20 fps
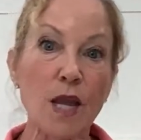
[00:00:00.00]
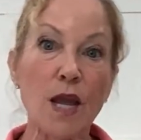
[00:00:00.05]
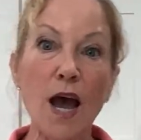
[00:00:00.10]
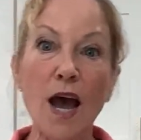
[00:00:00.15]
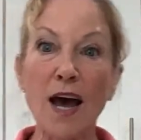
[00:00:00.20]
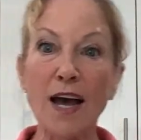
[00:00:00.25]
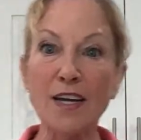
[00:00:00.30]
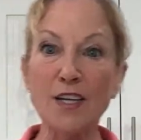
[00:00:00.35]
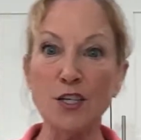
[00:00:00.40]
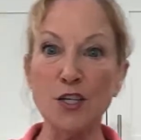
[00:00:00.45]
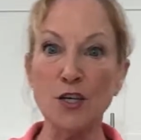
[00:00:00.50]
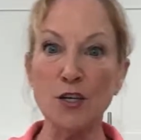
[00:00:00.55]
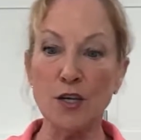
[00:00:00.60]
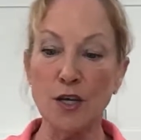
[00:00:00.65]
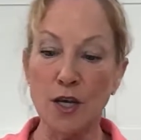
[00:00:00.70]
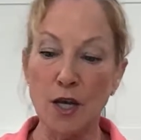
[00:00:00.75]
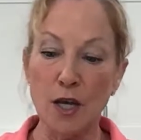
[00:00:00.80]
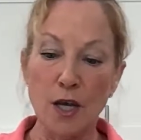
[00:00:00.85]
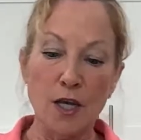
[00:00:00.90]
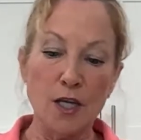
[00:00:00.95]
I took
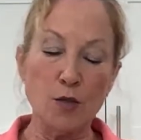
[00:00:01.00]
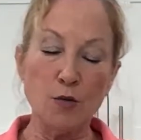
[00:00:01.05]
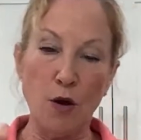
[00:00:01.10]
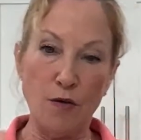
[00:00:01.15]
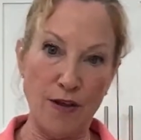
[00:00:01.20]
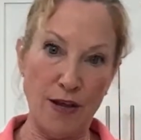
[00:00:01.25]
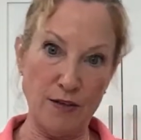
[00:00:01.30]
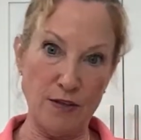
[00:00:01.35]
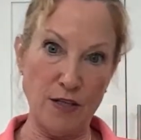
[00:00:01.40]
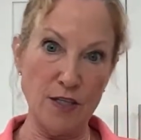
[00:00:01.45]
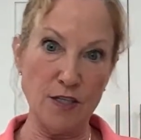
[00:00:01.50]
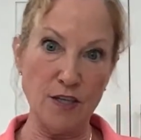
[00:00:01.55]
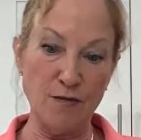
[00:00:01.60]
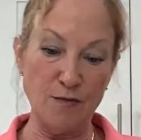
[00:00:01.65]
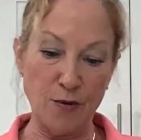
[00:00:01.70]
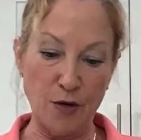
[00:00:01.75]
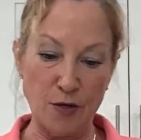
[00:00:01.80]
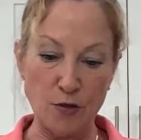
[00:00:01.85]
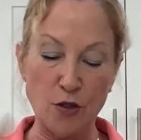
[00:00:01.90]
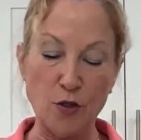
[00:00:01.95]
12 ounces of
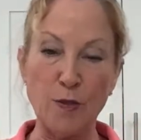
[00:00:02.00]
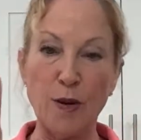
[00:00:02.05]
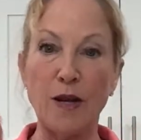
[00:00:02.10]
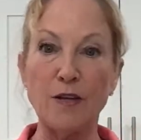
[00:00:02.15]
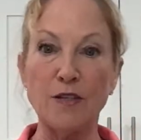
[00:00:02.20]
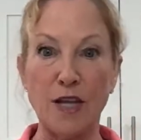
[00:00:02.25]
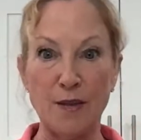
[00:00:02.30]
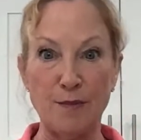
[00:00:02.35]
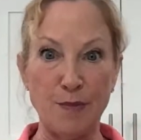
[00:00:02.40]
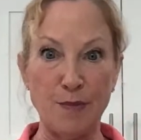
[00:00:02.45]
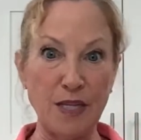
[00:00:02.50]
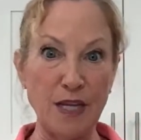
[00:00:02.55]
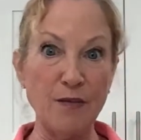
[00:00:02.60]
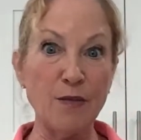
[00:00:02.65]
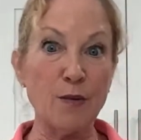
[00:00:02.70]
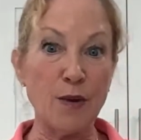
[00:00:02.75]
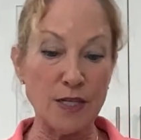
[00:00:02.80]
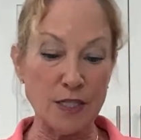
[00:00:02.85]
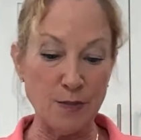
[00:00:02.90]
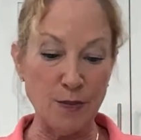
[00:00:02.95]
Brussels sprouts. I believe the
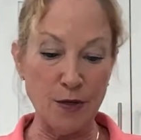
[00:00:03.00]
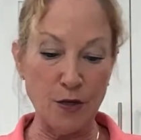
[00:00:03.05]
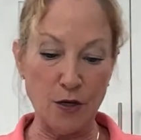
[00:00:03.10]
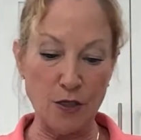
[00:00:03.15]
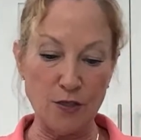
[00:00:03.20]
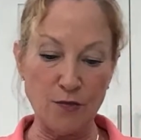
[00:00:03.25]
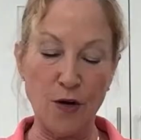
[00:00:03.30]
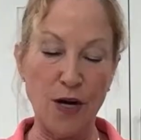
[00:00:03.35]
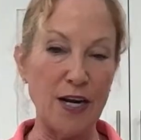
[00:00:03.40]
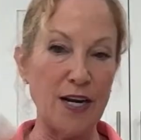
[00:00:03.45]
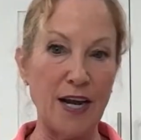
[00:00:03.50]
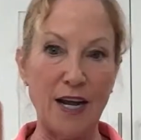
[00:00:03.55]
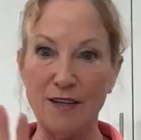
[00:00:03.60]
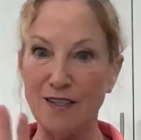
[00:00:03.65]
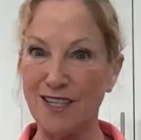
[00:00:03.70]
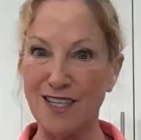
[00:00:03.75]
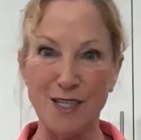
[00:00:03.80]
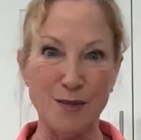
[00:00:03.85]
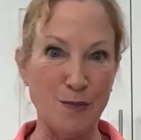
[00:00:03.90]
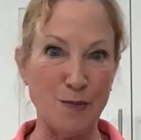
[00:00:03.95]
recipe calls for 8
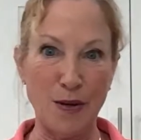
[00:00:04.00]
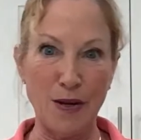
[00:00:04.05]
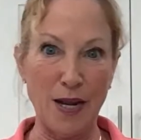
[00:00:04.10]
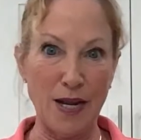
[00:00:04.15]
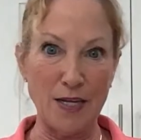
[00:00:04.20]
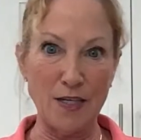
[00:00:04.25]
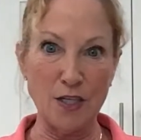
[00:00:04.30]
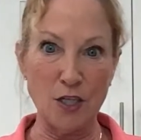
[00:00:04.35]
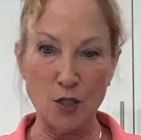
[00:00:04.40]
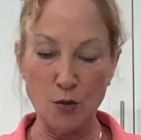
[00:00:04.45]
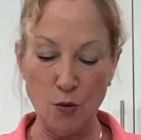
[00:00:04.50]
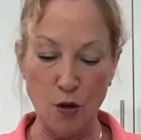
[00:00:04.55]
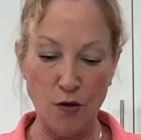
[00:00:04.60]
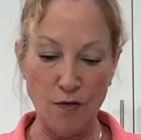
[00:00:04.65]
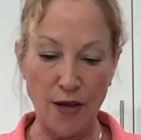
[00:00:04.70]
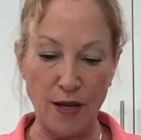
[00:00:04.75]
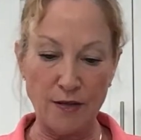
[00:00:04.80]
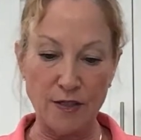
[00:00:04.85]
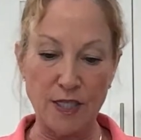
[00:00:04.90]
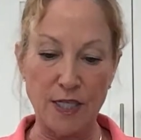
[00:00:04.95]
ounces, but 8 to 12
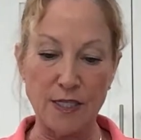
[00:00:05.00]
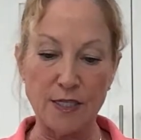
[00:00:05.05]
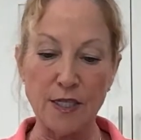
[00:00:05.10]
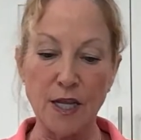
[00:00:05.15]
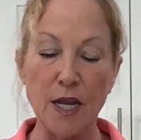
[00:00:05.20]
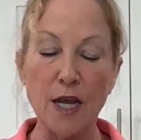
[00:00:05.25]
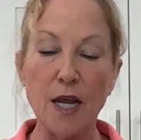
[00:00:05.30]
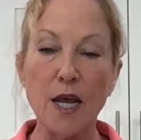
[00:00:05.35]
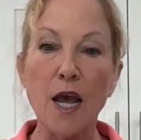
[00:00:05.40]
ounces.